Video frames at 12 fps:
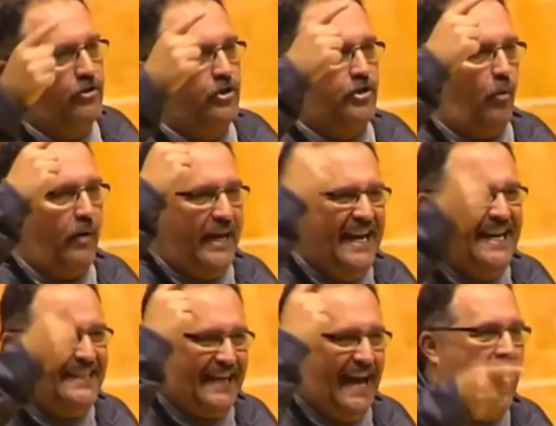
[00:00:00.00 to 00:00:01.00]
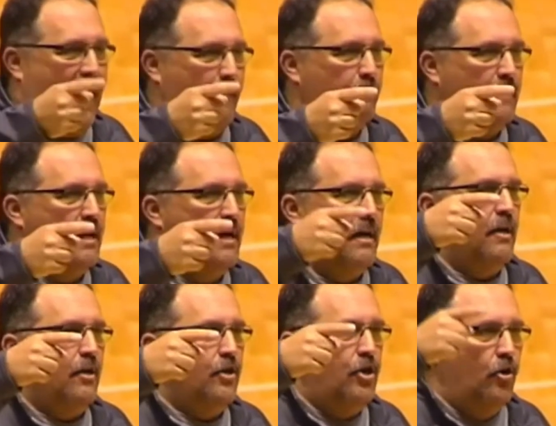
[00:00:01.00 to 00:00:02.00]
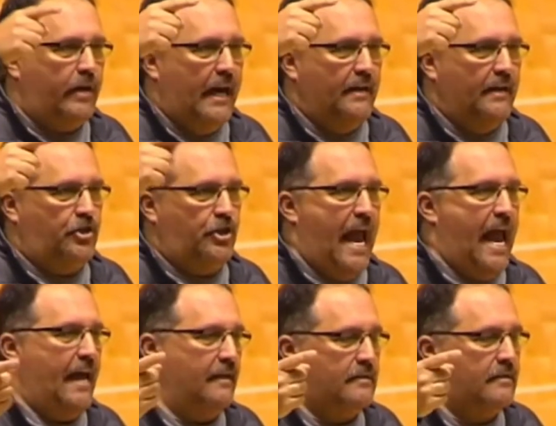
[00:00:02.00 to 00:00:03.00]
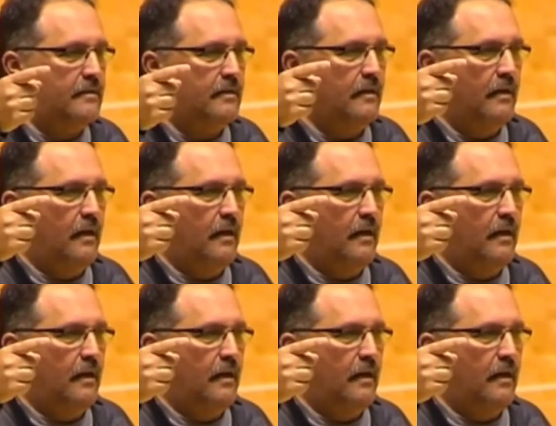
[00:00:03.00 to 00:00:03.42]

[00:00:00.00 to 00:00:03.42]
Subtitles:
So anytime you get a chance,